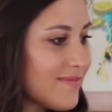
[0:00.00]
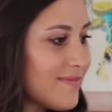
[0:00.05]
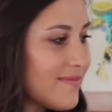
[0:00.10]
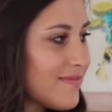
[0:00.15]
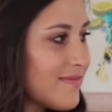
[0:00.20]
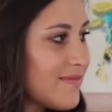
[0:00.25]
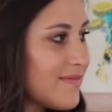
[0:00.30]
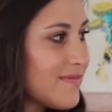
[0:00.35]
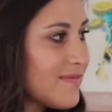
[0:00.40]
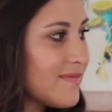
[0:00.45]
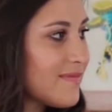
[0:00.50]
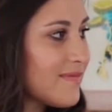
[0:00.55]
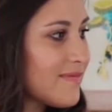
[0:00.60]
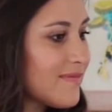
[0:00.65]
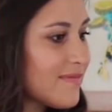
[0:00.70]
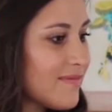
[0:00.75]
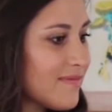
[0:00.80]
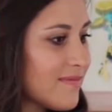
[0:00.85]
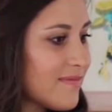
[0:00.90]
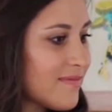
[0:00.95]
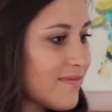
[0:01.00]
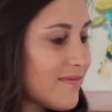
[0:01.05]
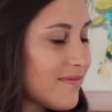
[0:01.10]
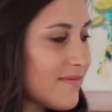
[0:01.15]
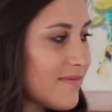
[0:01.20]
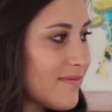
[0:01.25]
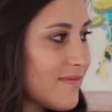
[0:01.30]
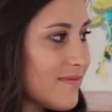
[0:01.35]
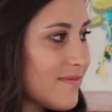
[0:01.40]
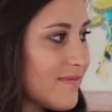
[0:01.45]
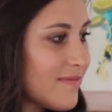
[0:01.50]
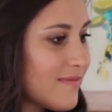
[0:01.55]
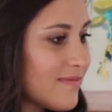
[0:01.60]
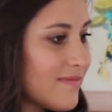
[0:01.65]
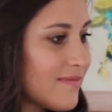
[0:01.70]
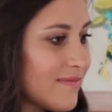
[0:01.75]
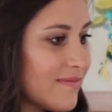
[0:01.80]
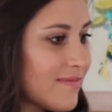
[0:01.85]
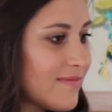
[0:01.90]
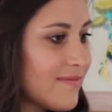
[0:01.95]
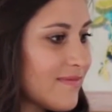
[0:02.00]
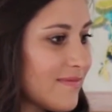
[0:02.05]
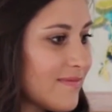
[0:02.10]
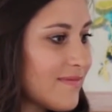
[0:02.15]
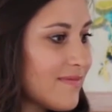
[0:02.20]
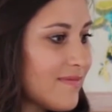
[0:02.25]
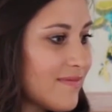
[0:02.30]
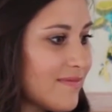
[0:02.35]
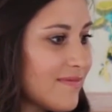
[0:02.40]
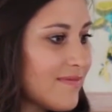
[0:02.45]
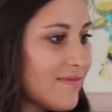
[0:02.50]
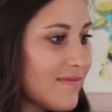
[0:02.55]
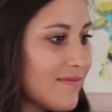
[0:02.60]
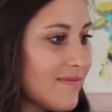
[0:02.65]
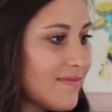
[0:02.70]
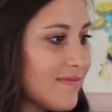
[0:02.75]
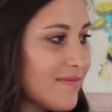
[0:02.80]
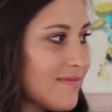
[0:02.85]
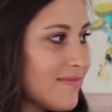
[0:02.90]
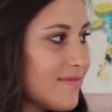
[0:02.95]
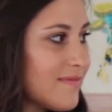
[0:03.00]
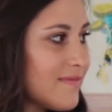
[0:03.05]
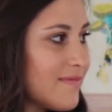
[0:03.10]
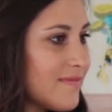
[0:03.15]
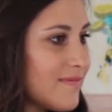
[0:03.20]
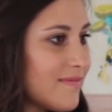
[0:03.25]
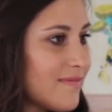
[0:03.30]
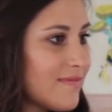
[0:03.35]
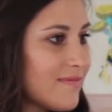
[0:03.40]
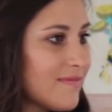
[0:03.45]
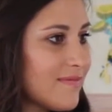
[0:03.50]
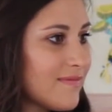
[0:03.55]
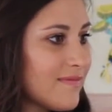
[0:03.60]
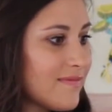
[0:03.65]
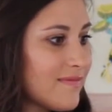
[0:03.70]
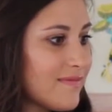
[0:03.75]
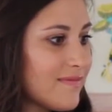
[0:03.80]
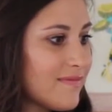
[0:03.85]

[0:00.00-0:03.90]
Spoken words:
No words are spoken by the person on screen.